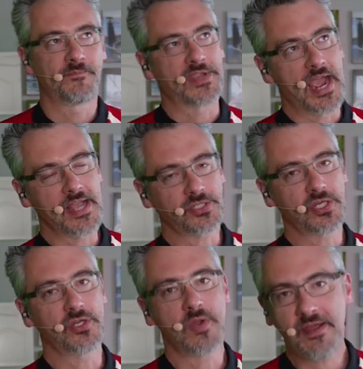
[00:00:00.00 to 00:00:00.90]
Yes,
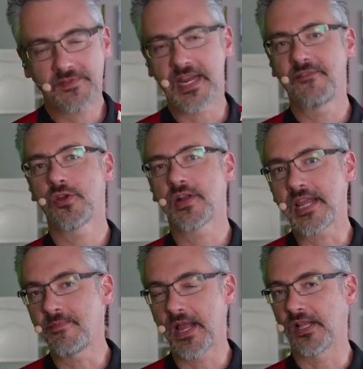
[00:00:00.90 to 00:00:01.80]
you do have to give your
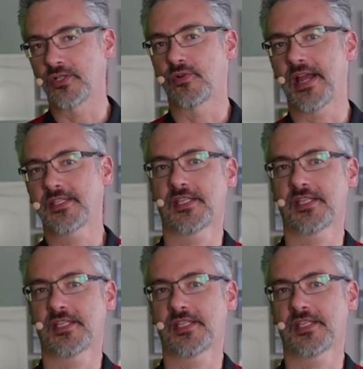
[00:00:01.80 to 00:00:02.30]
email address.